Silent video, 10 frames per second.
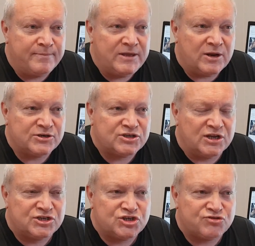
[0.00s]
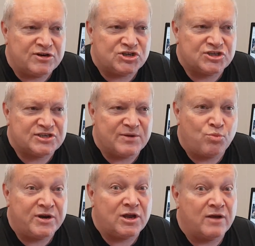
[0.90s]
You know, it's a stretch to see him
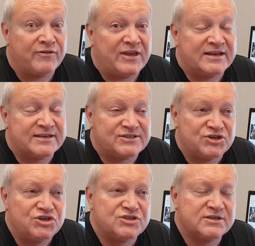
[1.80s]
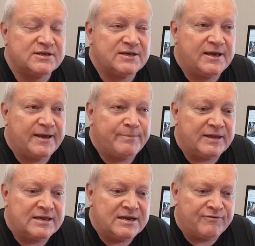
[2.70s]
winning over that distance,
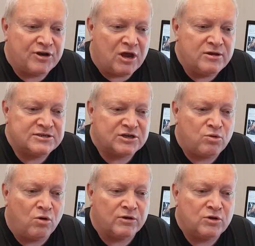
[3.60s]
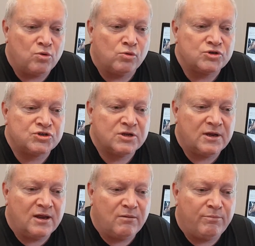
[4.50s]
but you never know. He's a quality horse,
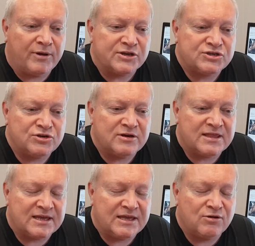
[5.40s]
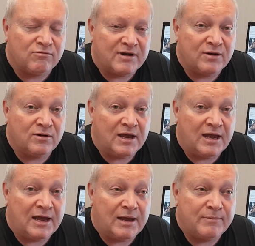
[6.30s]
but I certainly think he'll run
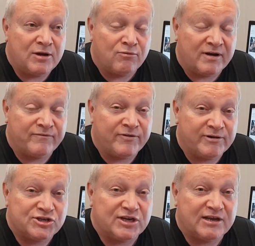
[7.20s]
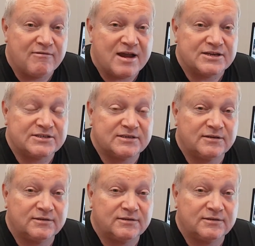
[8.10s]
a very cheeky race.